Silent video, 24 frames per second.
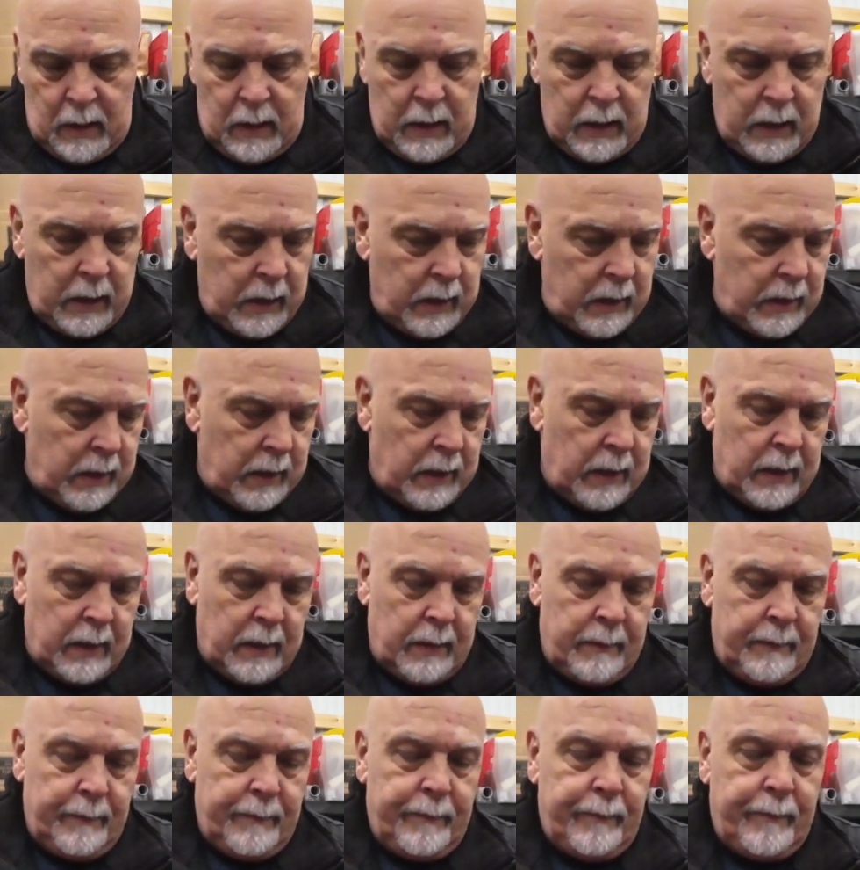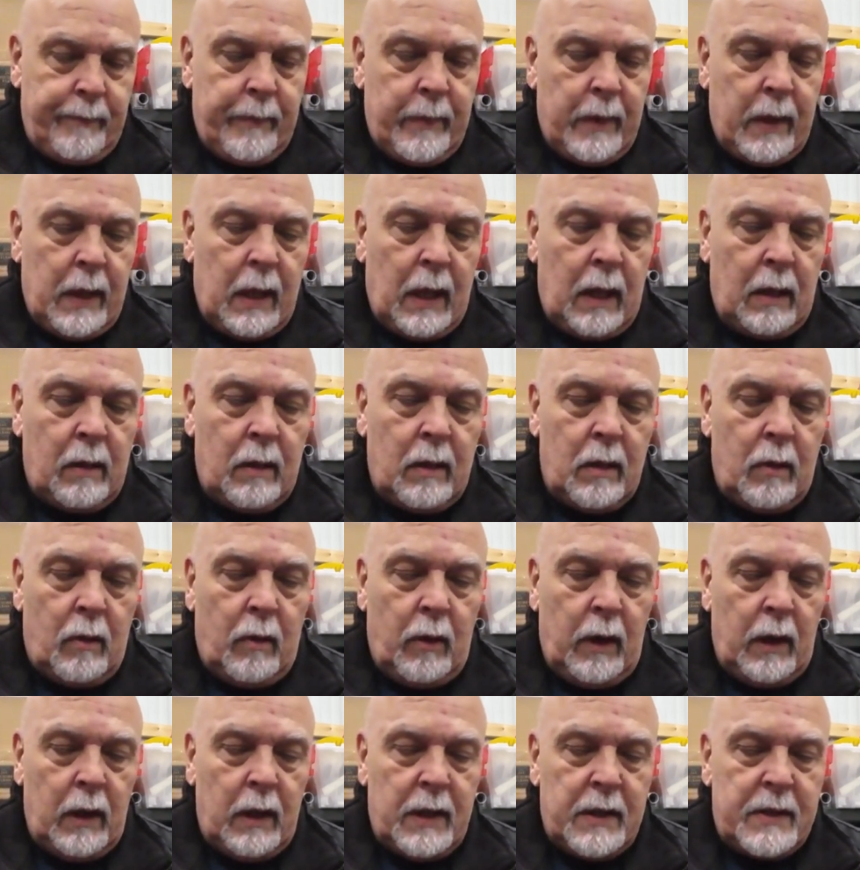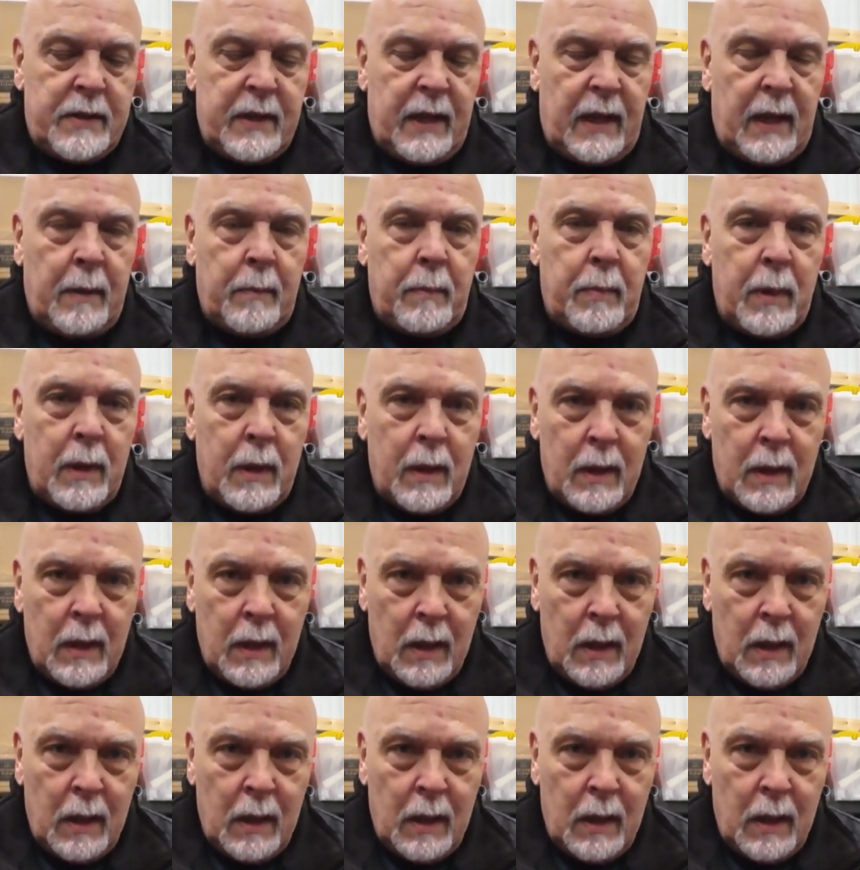and I'm going to oil this up,